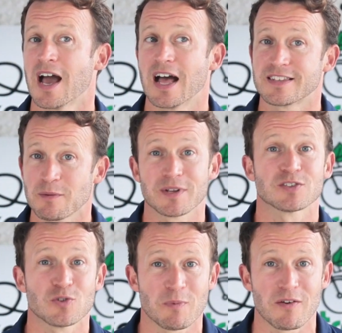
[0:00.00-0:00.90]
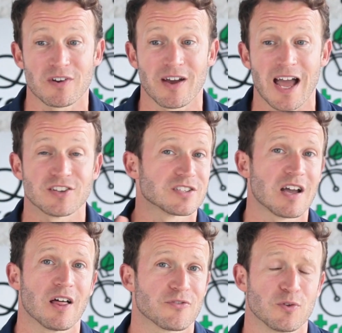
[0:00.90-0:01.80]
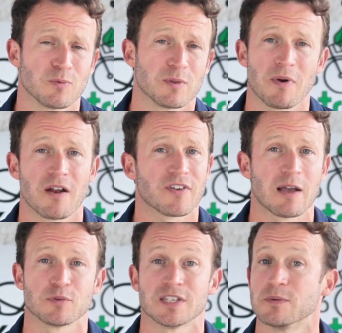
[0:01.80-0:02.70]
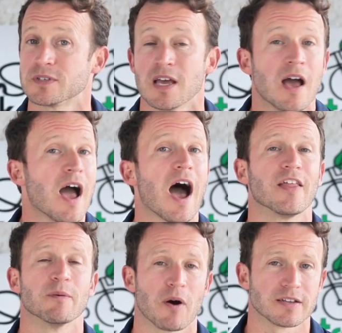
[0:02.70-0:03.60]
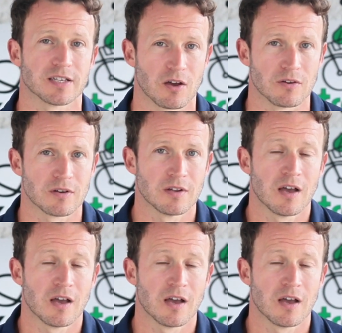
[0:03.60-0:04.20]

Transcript: and somebody saw them overnight and just cut through them with a pair of cable snips, and the bikes are gone.